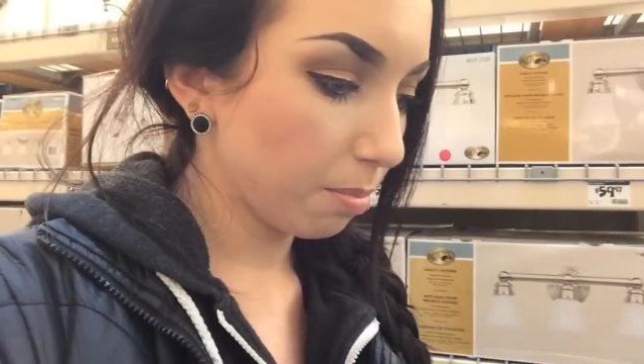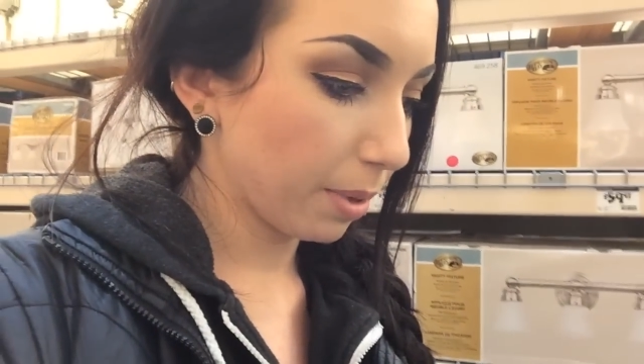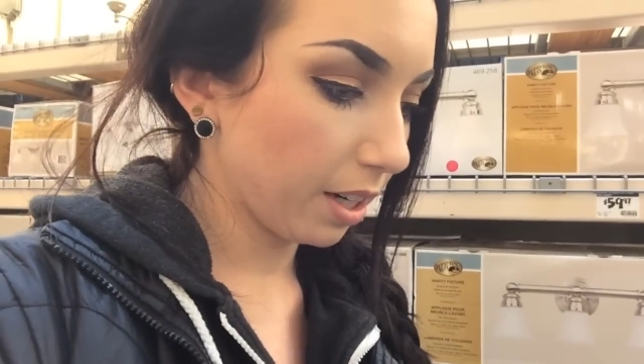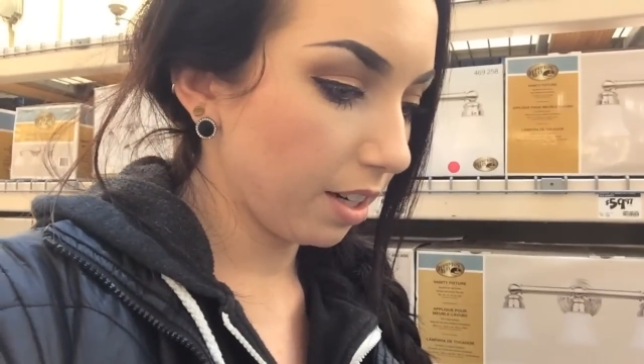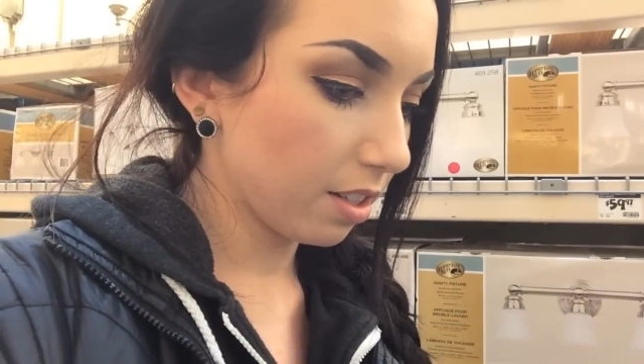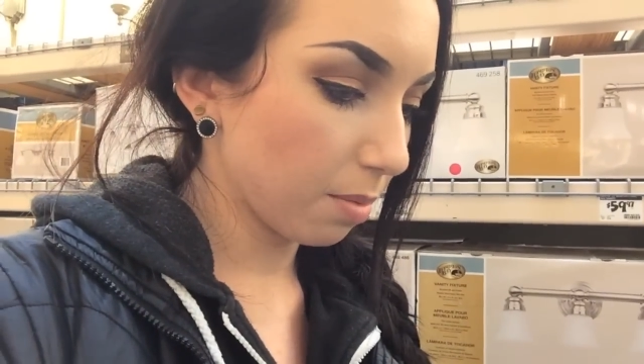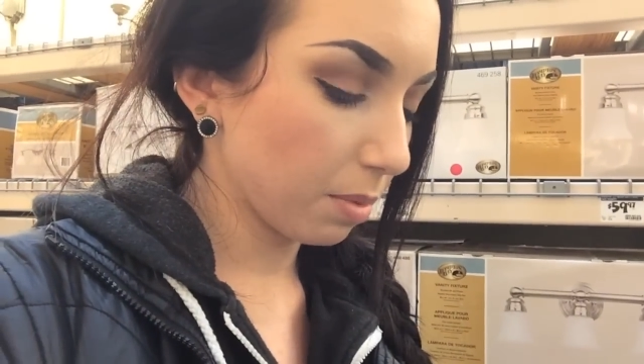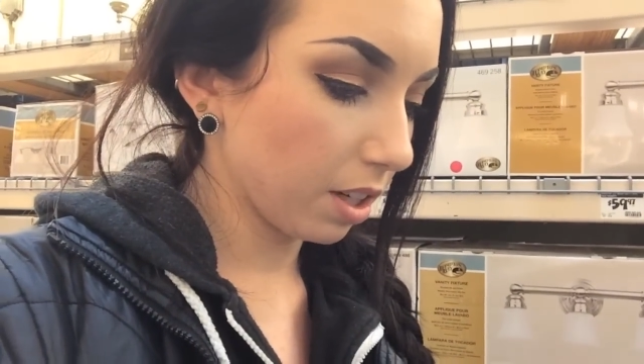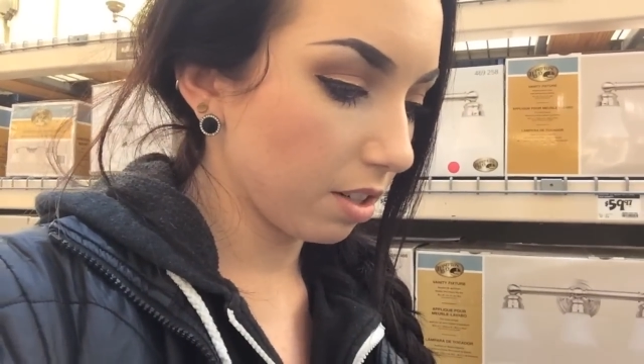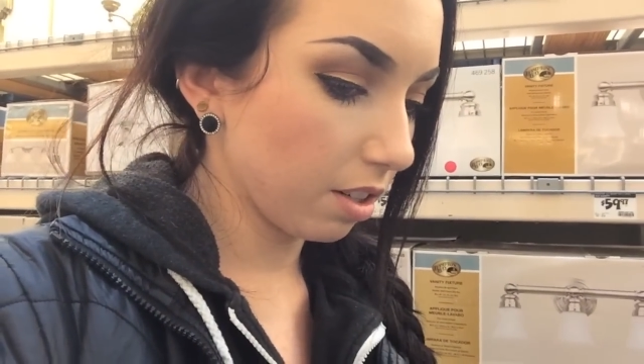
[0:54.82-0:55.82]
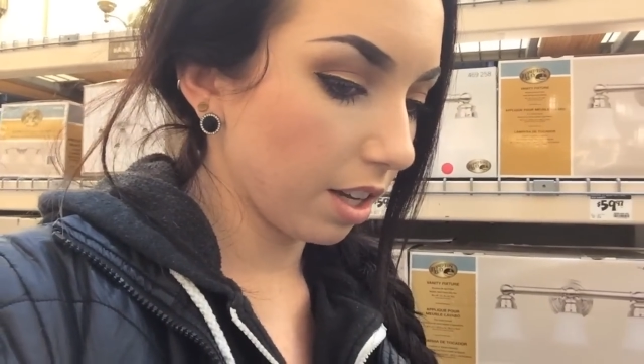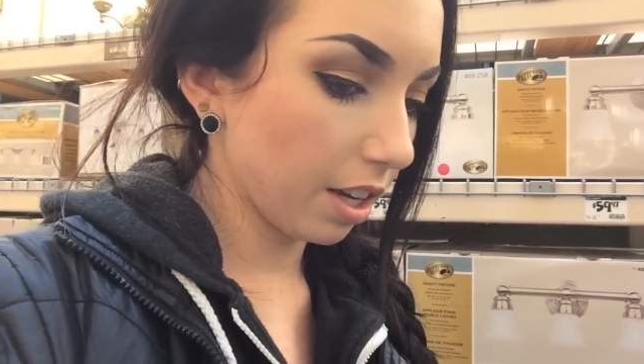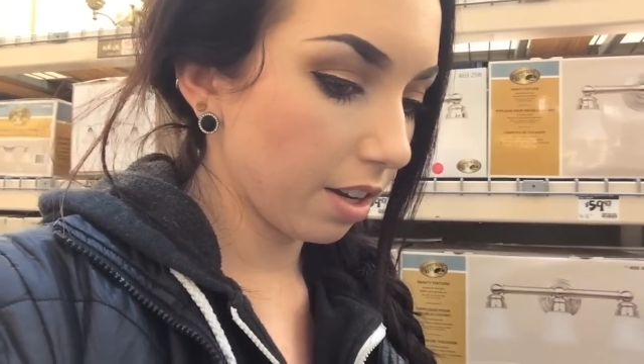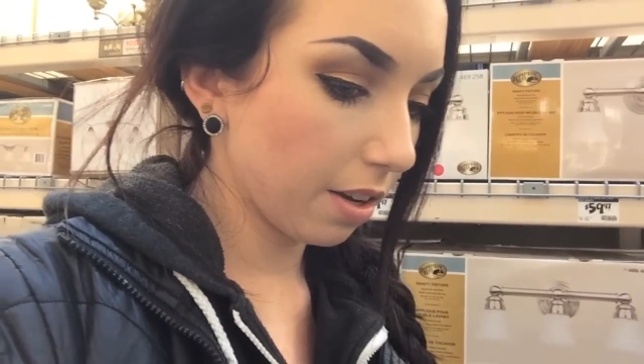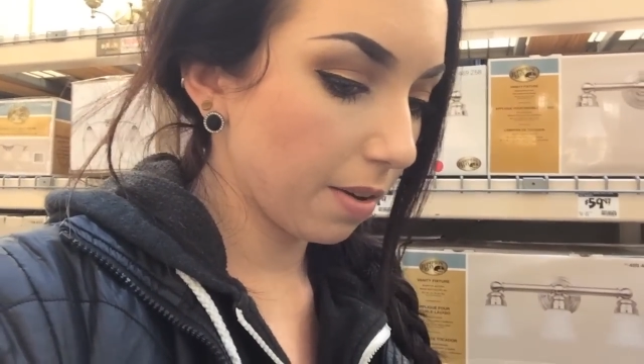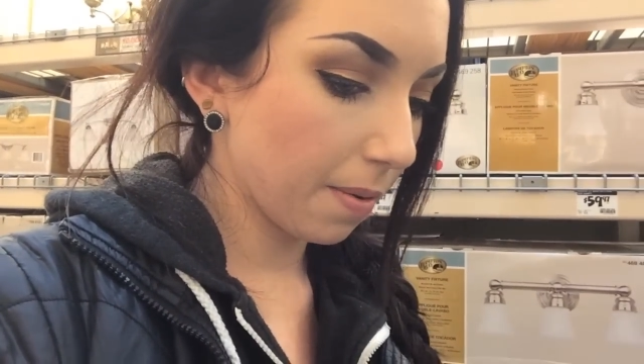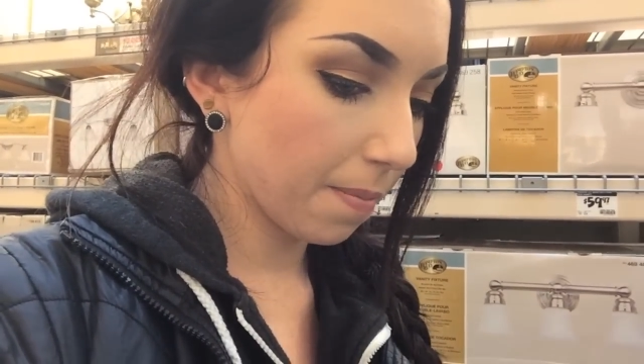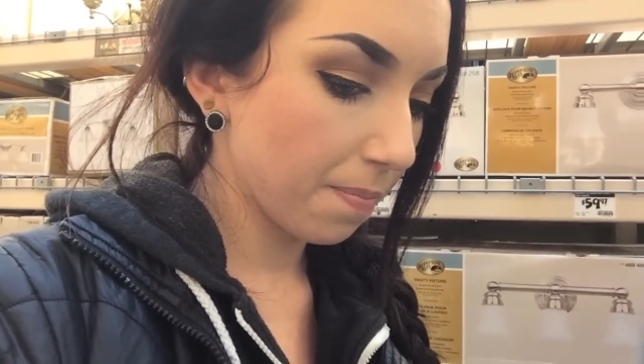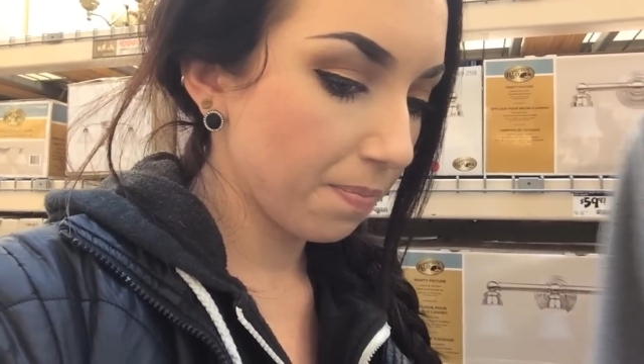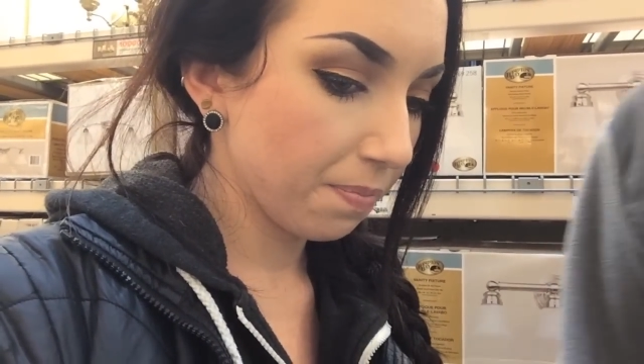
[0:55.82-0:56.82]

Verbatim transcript: But I need something it's to totally like. Kidding.